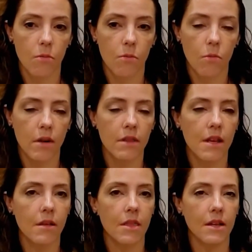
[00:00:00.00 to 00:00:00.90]
one of
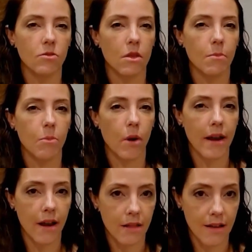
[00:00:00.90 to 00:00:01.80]
the things with
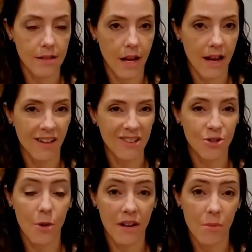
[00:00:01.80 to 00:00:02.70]
breaking that cycle is
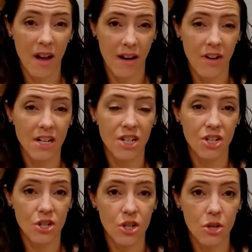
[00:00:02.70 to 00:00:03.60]
you end up having to
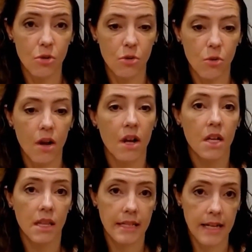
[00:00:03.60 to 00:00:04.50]
do
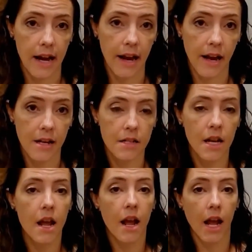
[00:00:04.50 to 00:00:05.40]
the diet
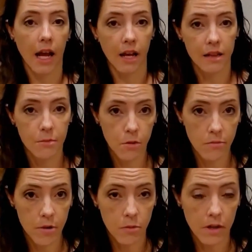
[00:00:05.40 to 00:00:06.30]
and the
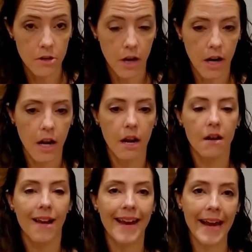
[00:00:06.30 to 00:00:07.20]
movement
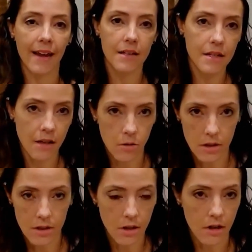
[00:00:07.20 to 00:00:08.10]
retraining and deal with
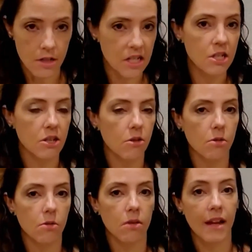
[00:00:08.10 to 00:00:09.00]
the scar
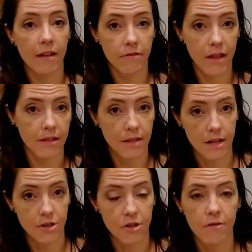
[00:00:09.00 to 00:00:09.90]
tissue if that's an
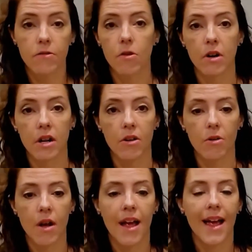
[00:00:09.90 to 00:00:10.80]
issue for you
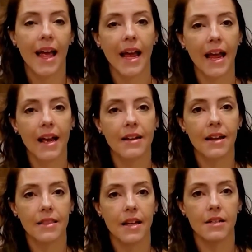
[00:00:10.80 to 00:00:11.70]
and
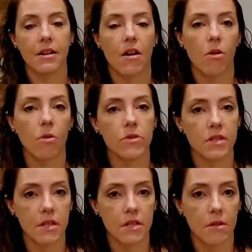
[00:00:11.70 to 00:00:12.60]
get that whole
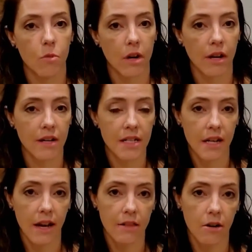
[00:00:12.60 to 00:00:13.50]
system working
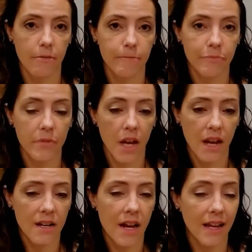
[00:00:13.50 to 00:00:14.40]
together.
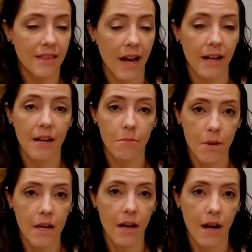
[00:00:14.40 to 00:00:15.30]
And that can
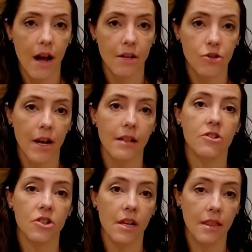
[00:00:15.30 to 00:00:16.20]
be a
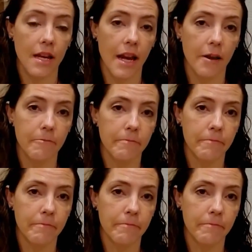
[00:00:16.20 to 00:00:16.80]
challenging thing.